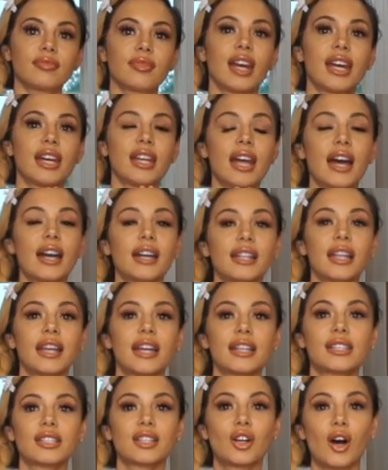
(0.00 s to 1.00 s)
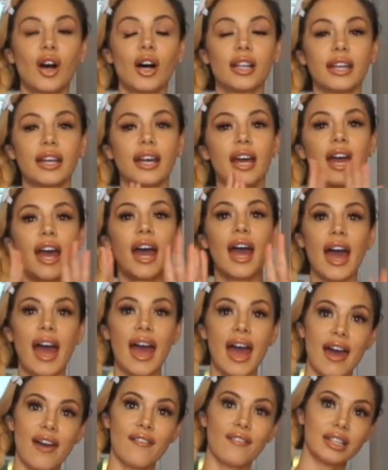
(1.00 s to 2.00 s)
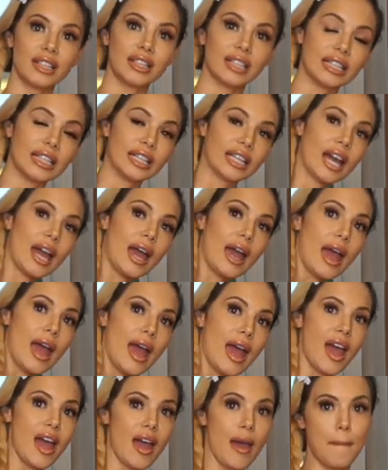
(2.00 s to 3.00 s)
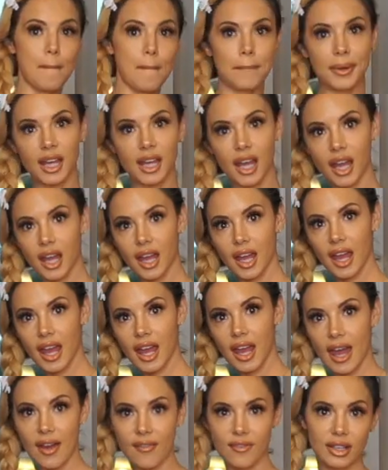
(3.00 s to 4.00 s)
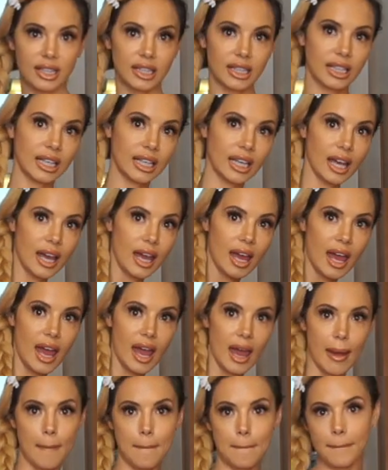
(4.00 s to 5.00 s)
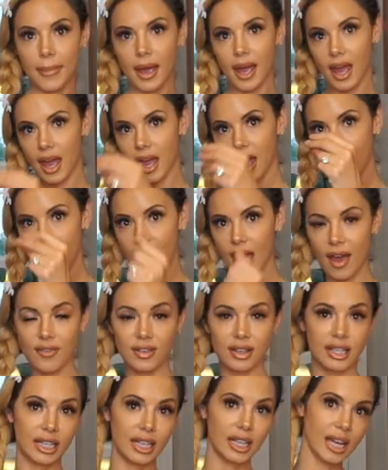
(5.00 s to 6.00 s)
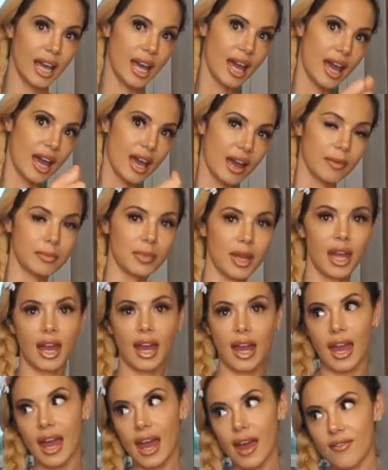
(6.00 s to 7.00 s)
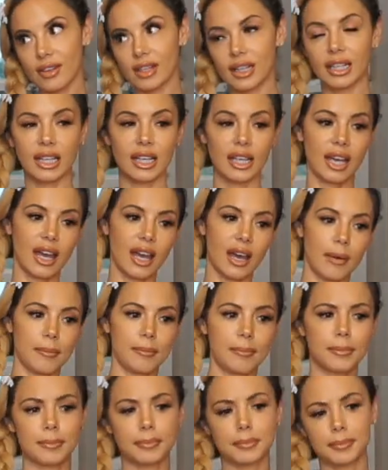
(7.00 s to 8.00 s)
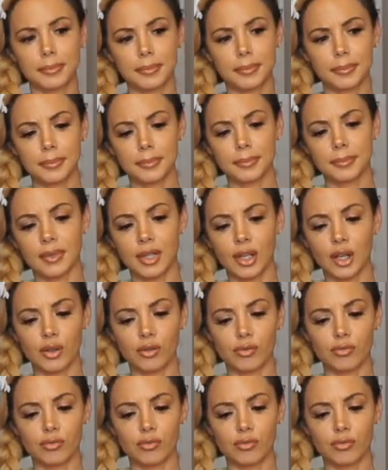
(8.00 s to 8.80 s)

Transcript: and I like to call it heavenly hemp. Heavenly hemp. Heavenly hemp. Heavenly hemp. No.